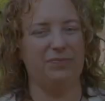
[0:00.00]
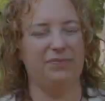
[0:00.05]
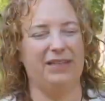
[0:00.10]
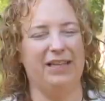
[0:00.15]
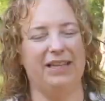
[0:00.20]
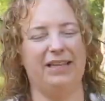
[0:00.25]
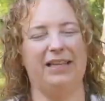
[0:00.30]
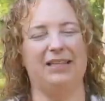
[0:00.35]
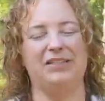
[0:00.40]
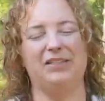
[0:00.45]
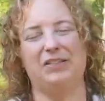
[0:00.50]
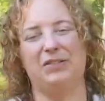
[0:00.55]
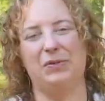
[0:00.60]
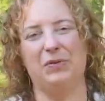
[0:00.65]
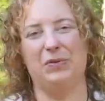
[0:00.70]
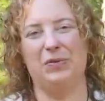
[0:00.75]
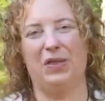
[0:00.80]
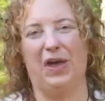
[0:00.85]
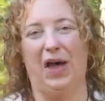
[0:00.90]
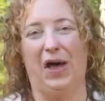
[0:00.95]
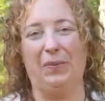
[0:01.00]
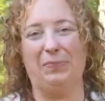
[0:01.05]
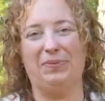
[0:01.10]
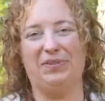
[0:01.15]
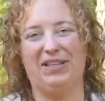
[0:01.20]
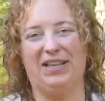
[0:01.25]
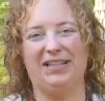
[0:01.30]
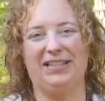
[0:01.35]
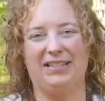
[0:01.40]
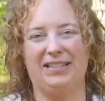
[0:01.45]
It can soothe
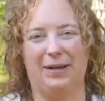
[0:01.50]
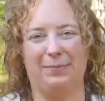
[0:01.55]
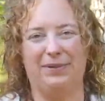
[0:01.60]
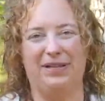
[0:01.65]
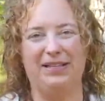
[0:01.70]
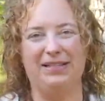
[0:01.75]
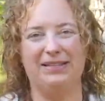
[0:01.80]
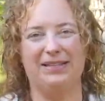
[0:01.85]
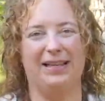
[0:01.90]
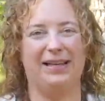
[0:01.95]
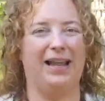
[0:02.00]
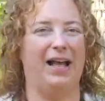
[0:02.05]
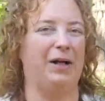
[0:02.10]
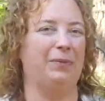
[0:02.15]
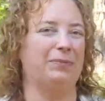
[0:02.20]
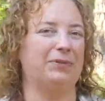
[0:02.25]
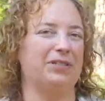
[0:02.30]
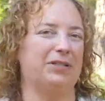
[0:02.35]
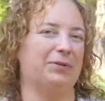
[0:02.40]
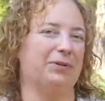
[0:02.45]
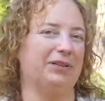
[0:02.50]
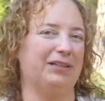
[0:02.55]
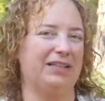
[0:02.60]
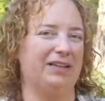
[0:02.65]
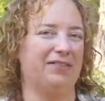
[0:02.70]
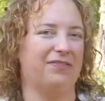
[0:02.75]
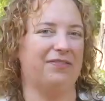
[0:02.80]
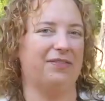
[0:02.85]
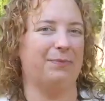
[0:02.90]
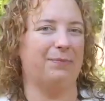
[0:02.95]
upset tummies and help to
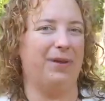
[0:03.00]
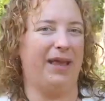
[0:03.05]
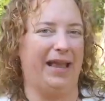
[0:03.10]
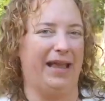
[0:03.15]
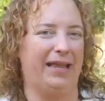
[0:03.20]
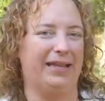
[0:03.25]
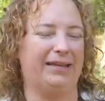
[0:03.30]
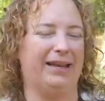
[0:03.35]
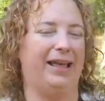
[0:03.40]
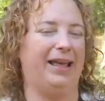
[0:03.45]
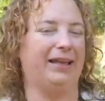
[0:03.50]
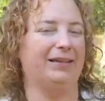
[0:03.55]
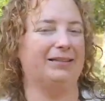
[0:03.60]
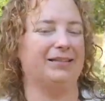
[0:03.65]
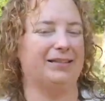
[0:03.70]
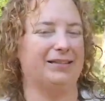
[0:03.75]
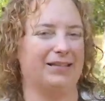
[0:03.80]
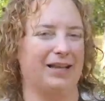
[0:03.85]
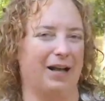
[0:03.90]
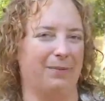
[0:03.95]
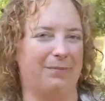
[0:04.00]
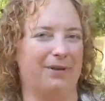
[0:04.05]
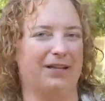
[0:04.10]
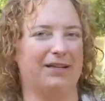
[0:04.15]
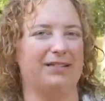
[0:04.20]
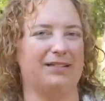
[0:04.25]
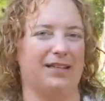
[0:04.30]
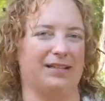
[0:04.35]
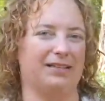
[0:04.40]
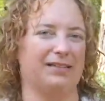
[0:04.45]
relieve the pain and stop
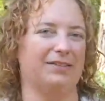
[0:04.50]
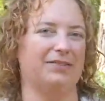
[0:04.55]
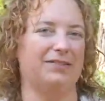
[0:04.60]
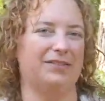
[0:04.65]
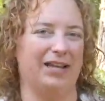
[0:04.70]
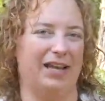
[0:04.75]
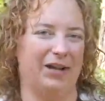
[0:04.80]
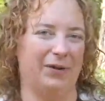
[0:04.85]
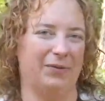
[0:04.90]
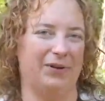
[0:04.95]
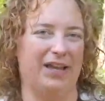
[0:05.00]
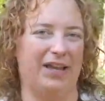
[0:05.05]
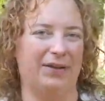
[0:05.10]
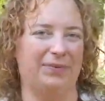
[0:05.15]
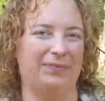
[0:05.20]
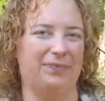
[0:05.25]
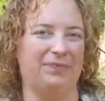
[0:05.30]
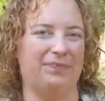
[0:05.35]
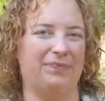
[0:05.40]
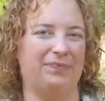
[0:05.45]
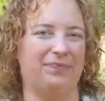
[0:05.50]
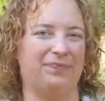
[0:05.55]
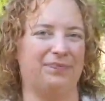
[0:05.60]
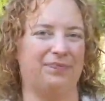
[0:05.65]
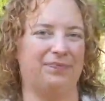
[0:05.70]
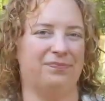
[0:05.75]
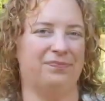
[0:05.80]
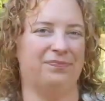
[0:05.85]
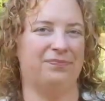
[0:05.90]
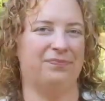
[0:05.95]
excessive diarrhea.
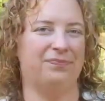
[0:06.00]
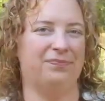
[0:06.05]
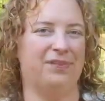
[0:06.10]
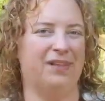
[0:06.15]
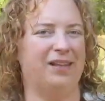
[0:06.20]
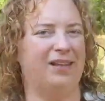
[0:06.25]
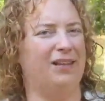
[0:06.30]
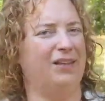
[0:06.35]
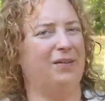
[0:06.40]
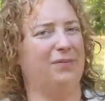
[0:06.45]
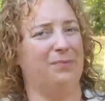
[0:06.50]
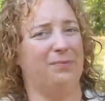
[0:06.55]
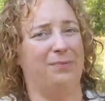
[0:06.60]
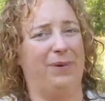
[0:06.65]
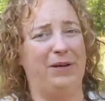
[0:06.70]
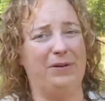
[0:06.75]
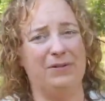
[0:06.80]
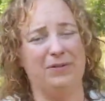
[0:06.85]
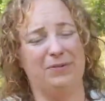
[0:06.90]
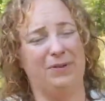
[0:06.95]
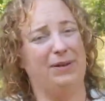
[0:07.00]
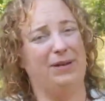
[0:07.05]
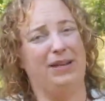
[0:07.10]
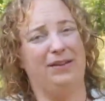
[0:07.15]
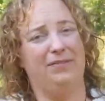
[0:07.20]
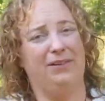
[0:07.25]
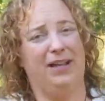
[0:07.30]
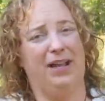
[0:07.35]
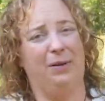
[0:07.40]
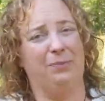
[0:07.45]
Meadowsweet
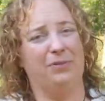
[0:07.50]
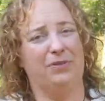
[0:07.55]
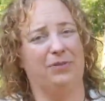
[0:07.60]
even helps